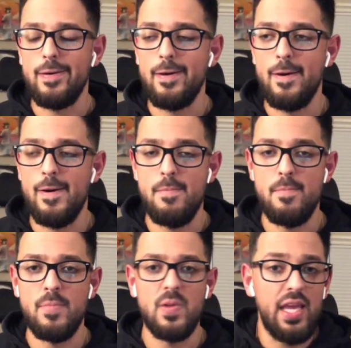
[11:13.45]

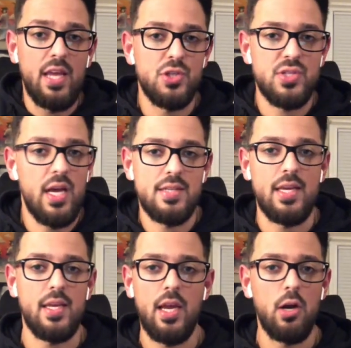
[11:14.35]
Again, just not
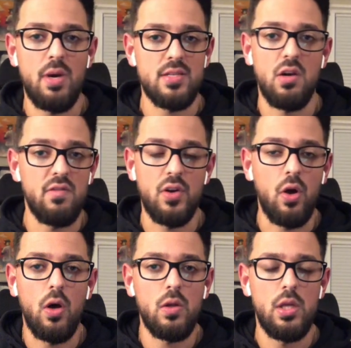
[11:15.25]
taking care of myself at
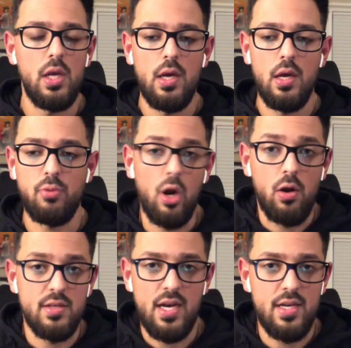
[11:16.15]
all.
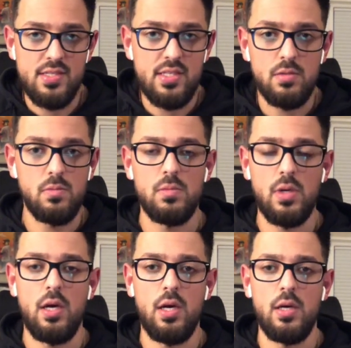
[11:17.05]
Prioritizing,
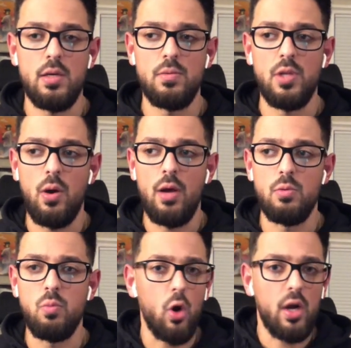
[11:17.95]
I
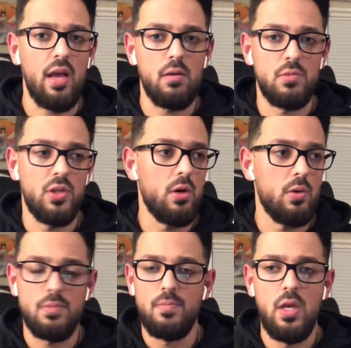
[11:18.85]
would work,
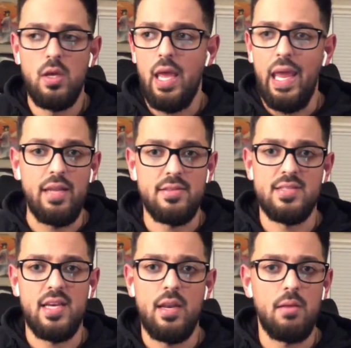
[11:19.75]
a 8 to
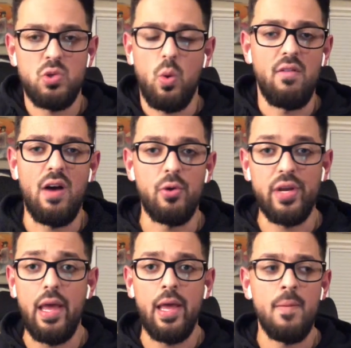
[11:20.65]
10, 12-hour
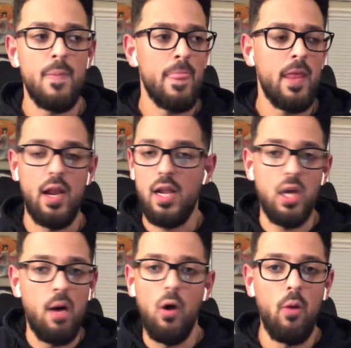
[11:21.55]
day. And I'd
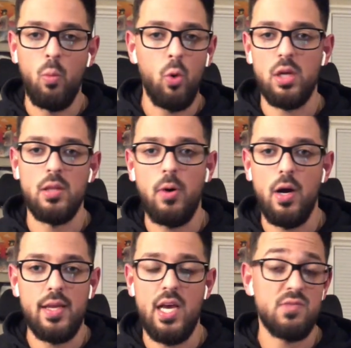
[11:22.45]
come home and work on the
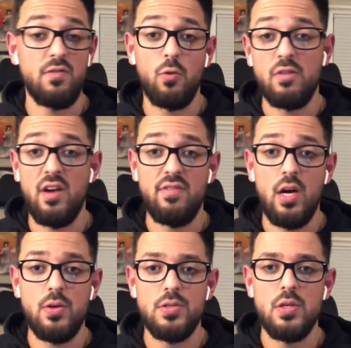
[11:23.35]
podcast for 4 or 5
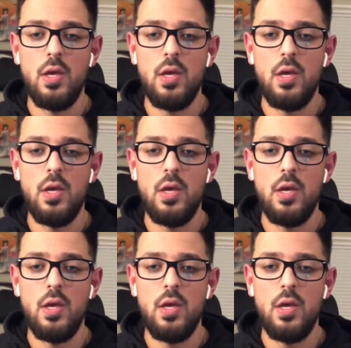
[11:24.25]
hours.